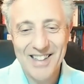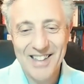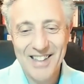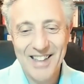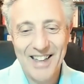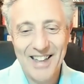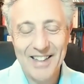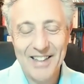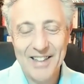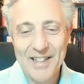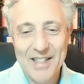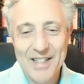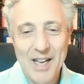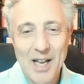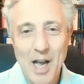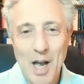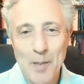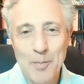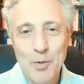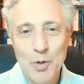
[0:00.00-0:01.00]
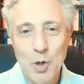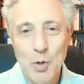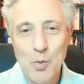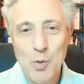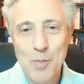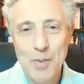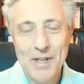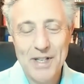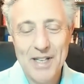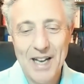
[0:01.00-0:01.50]
And I'm sure we'll
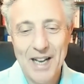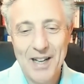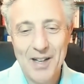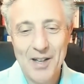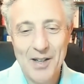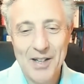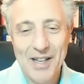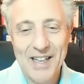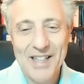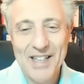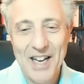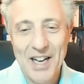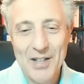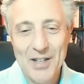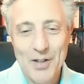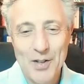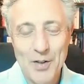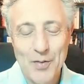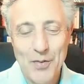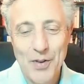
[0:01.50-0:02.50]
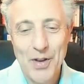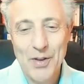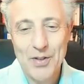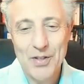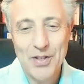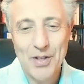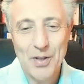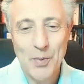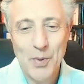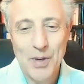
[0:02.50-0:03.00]
be in touch in the
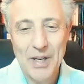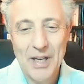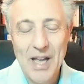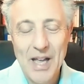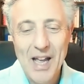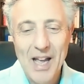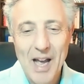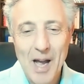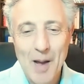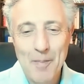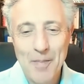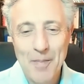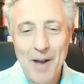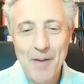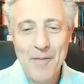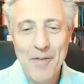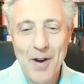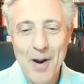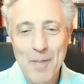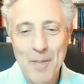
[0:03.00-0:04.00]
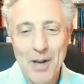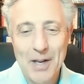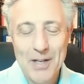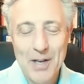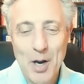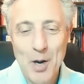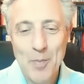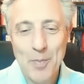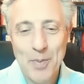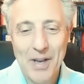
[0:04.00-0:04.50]
future. I'm very much
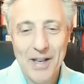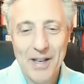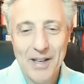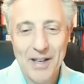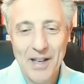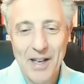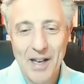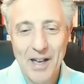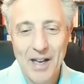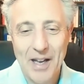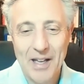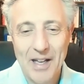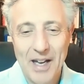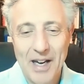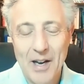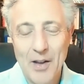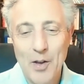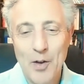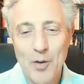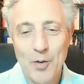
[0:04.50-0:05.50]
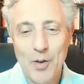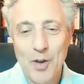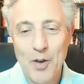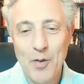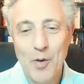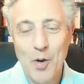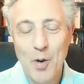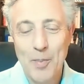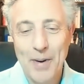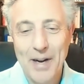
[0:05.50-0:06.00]
hoping. I know you've
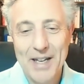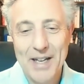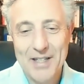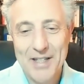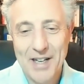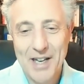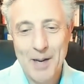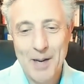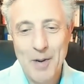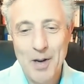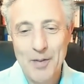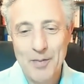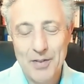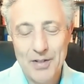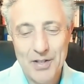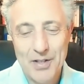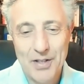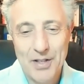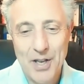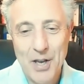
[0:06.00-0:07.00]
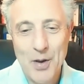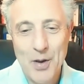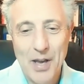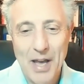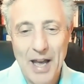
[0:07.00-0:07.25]
got plans to come over to UK